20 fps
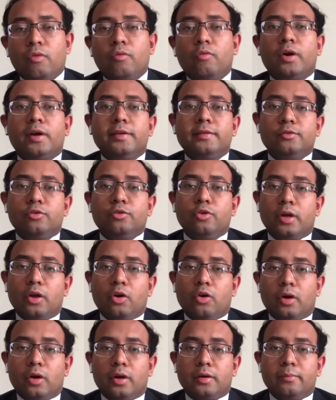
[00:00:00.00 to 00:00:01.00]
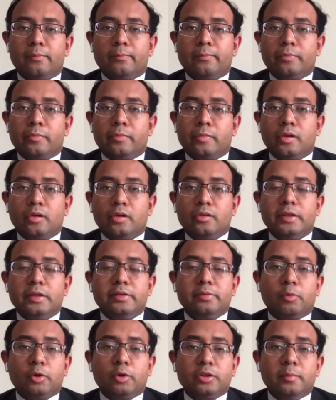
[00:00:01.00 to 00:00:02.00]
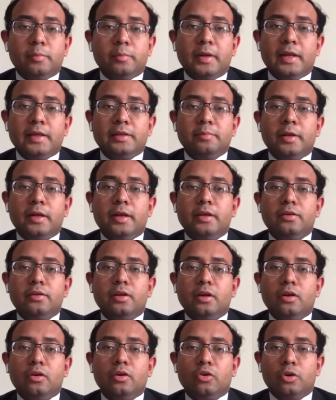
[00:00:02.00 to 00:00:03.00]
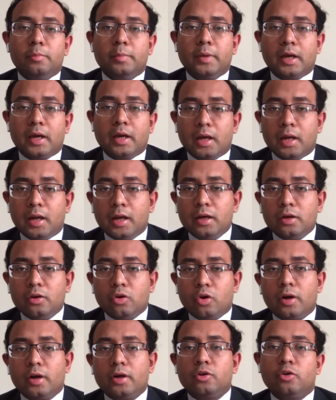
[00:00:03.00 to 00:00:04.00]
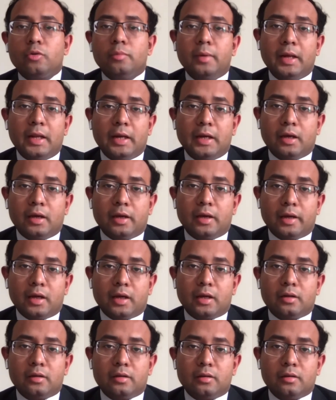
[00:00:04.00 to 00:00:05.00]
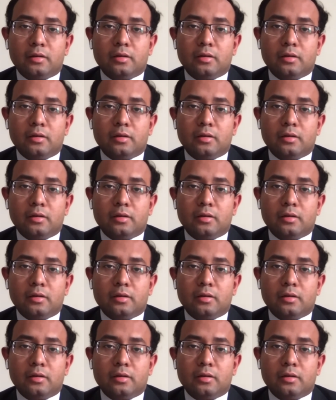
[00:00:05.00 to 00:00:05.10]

for what is going on. Now, this possible explanation could be correct or it could be incorrect.